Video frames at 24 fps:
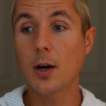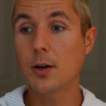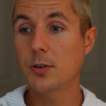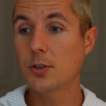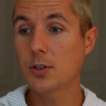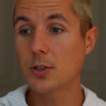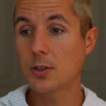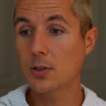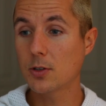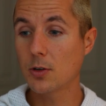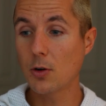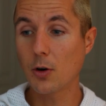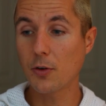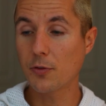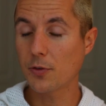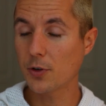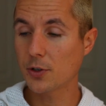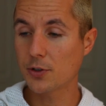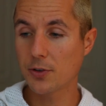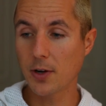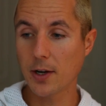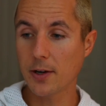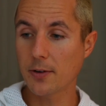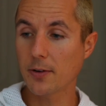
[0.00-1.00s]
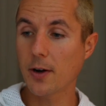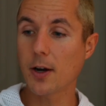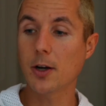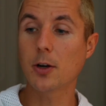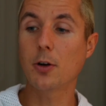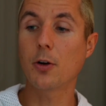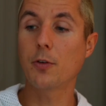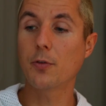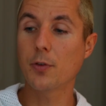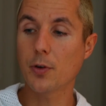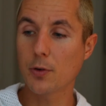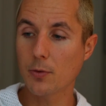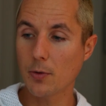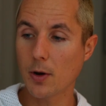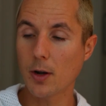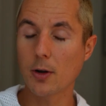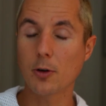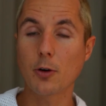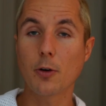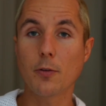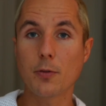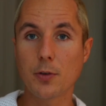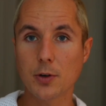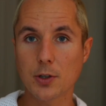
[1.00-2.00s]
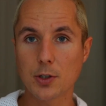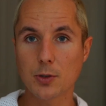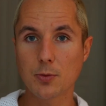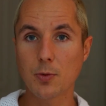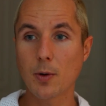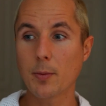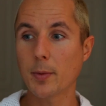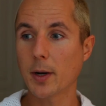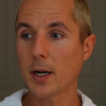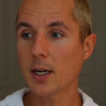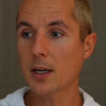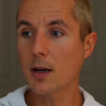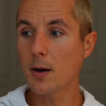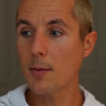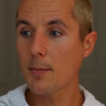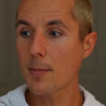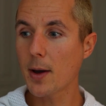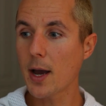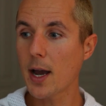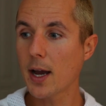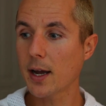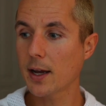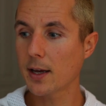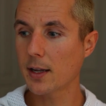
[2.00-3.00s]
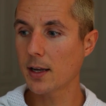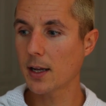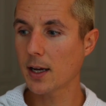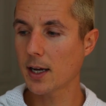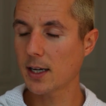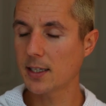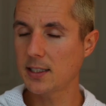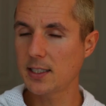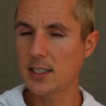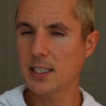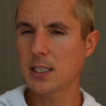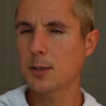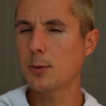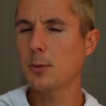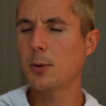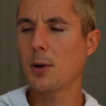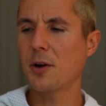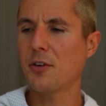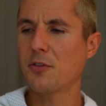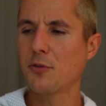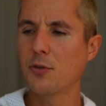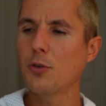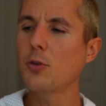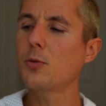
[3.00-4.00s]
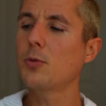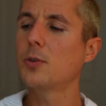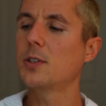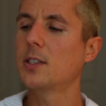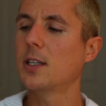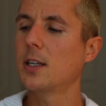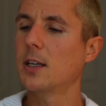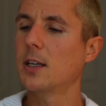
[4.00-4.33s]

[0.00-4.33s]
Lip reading: I'd just go out for a training ride, or go out for a run, or go for a swim, and I'd come back and like I'd see some of my fruit was